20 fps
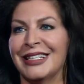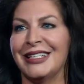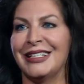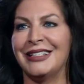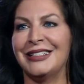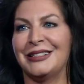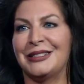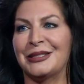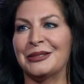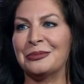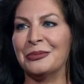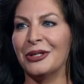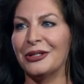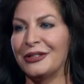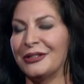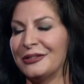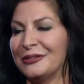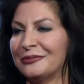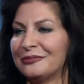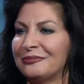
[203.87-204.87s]
He's
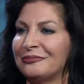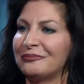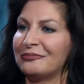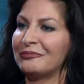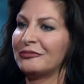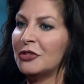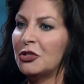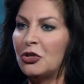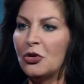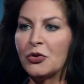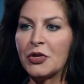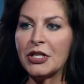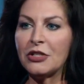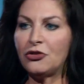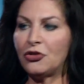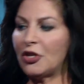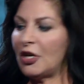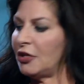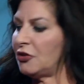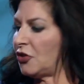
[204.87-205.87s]
smart. You can
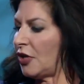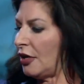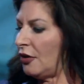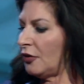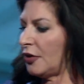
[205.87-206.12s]
judge, I